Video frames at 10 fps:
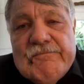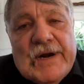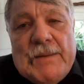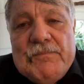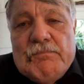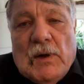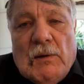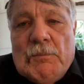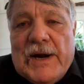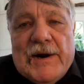wrap
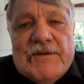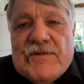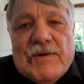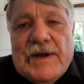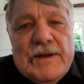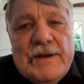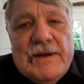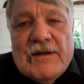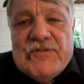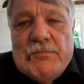ball bearings around it,
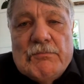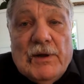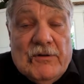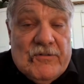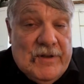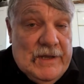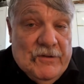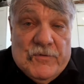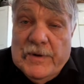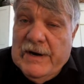nuts and bolts,
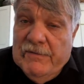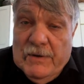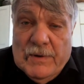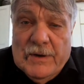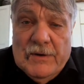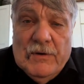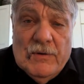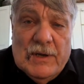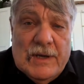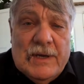nails, whatever you want to
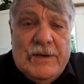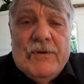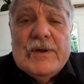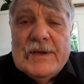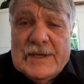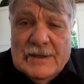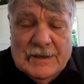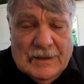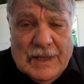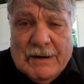do. And you can
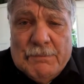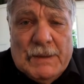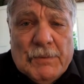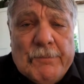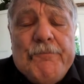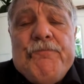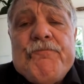kill a lot of people.